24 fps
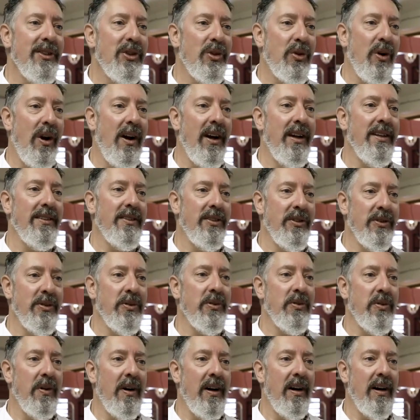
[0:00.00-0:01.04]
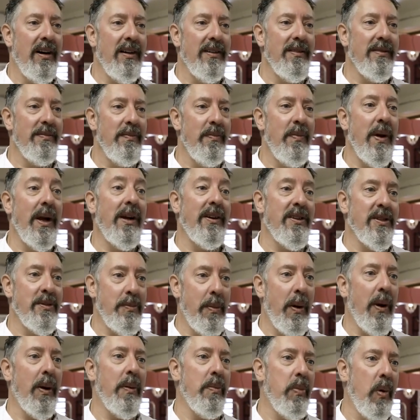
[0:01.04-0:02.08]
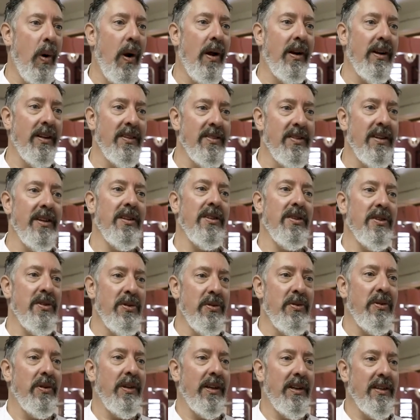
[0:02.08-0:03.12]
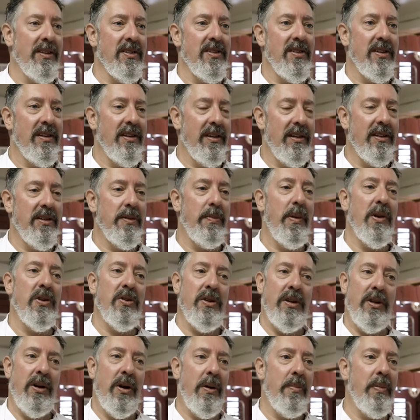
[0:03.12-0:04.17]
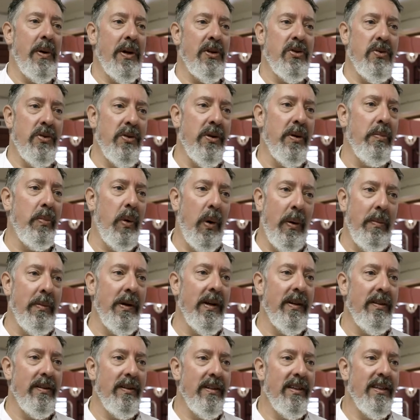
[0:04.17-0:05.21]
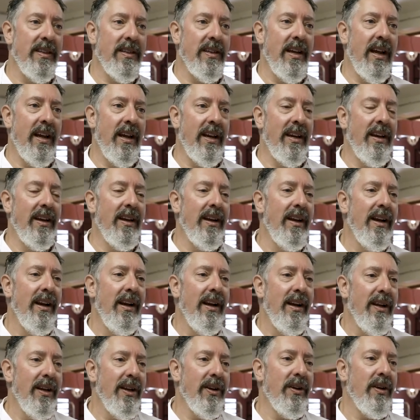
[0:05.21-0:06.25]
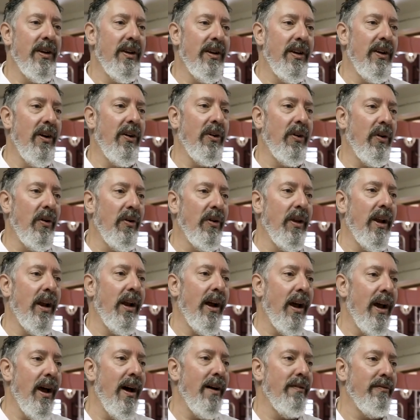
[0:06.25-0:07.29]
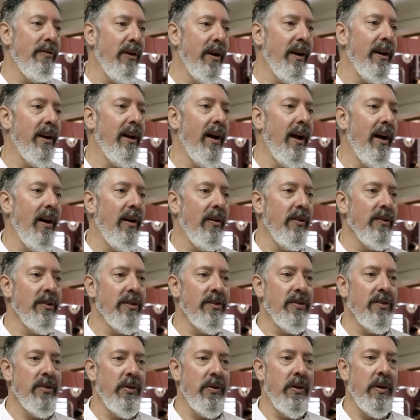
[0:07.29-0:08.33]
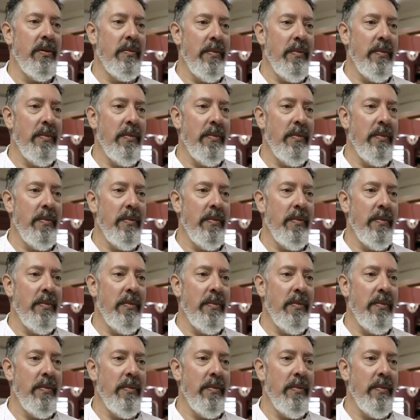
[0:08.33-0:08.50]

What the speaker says: try to make us better products and do things, especially in our pastry department. And the young girl that I have right now is doing